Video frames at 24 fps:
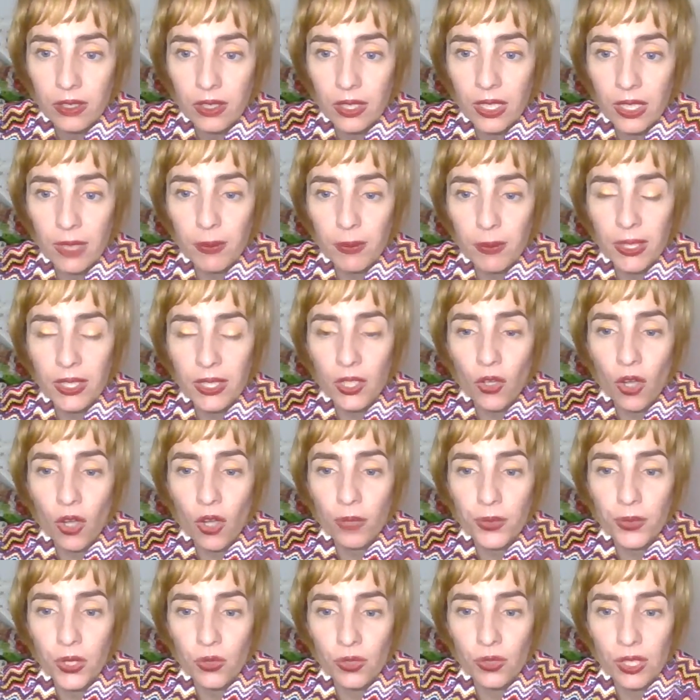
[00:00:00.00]
Imate
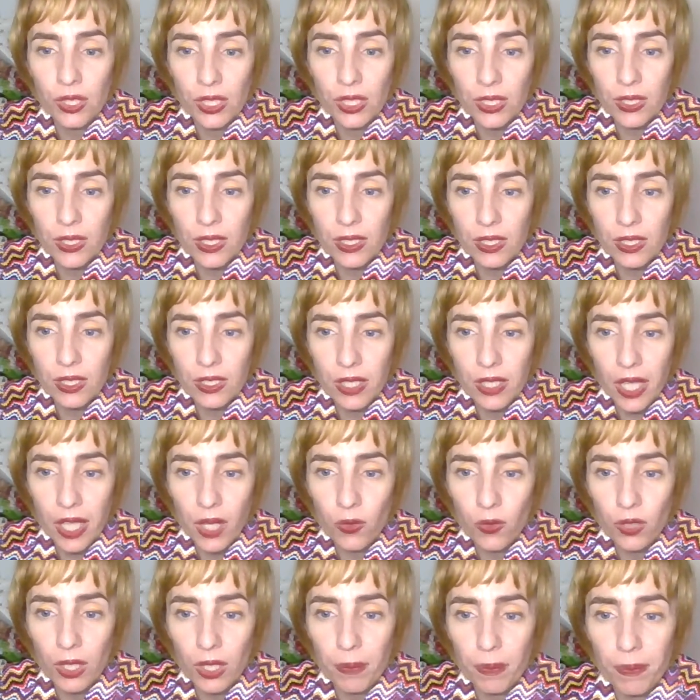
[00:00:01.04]
opciju 30
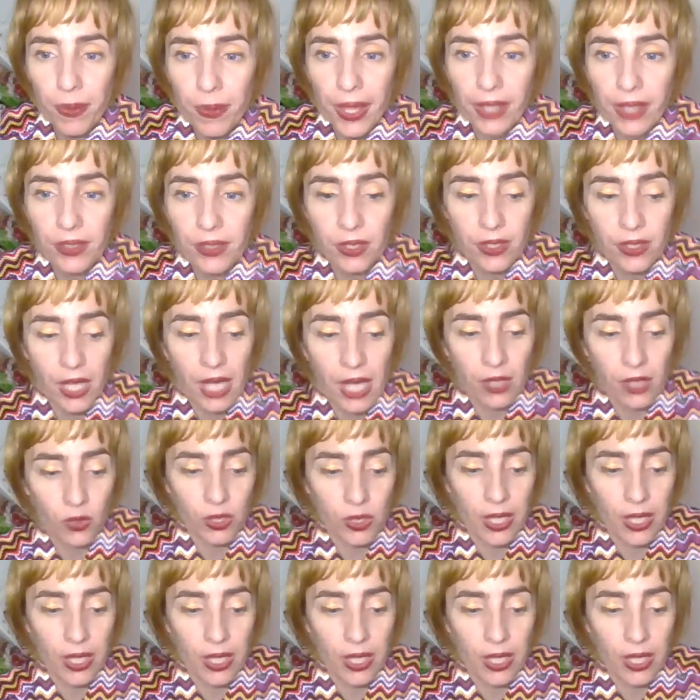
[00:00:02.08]
eura, 5 tarot